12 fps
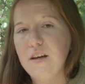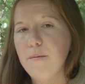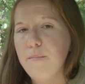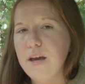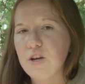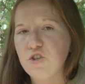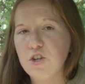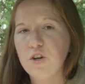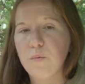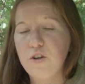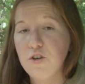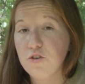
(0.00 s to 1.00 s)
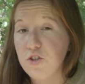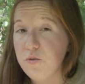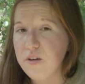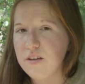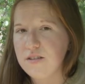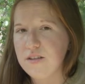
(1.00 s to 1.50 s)
Make sure when you're
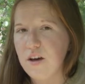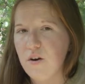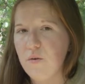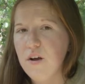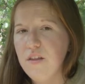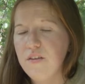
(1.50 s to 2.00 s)
doing so